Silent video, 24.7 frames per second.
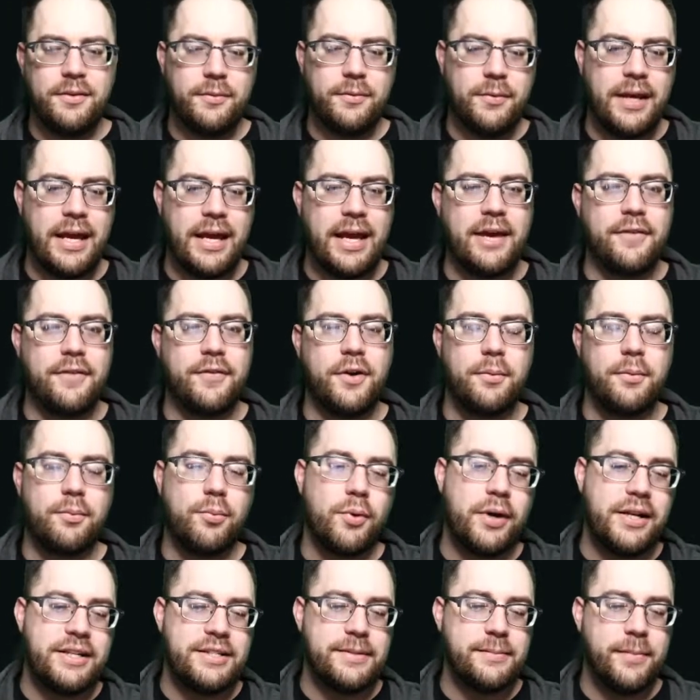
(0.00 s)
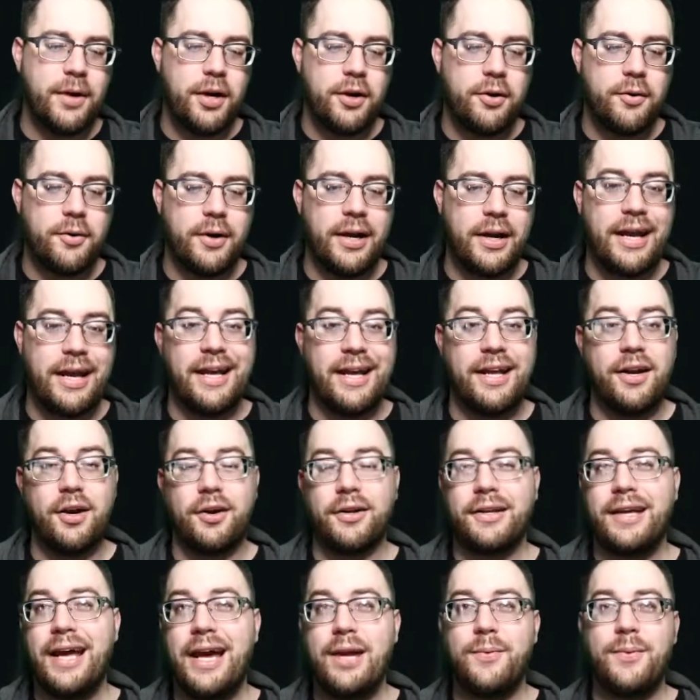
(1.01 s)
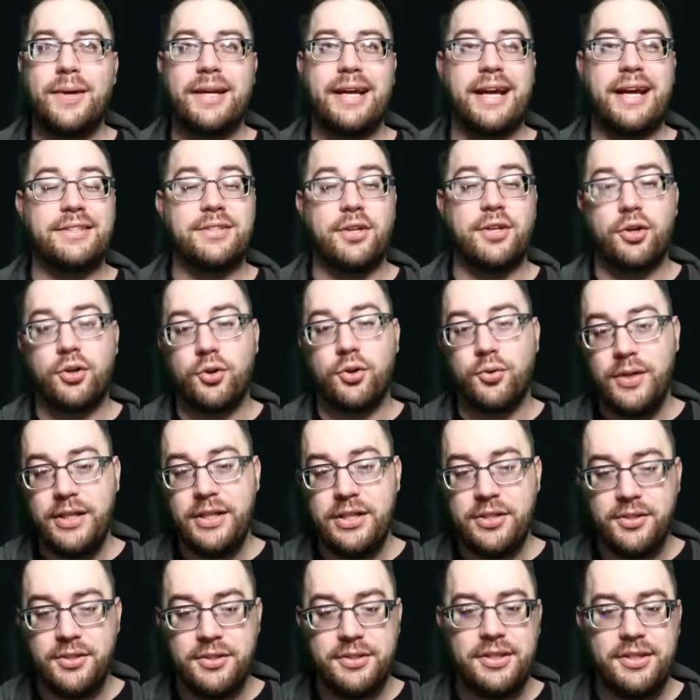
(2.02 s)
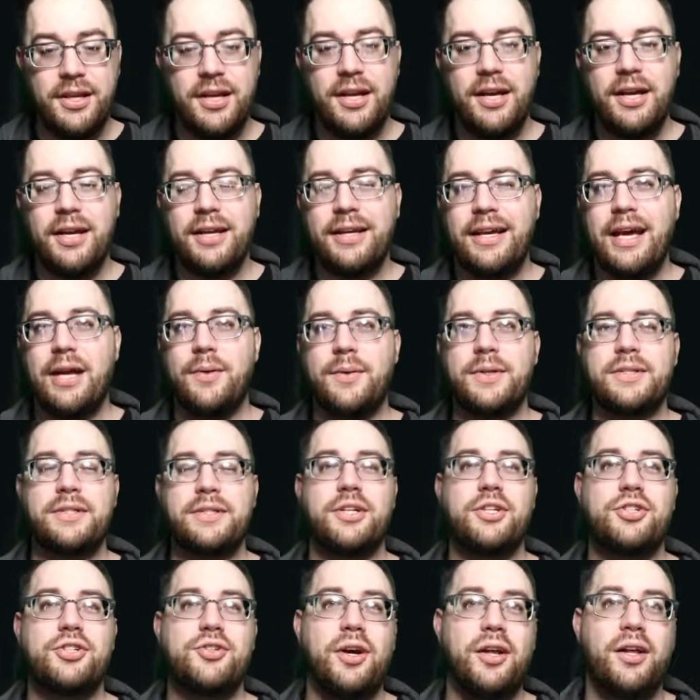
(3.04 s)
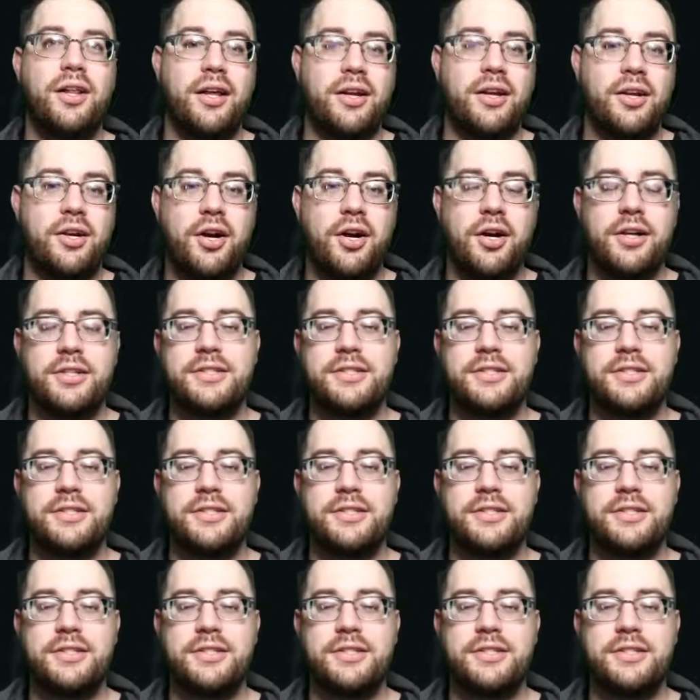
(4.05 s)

We have our Brazen Borrower and our Gadwick as our creatures. Gadwick's going to draw a lot of cards,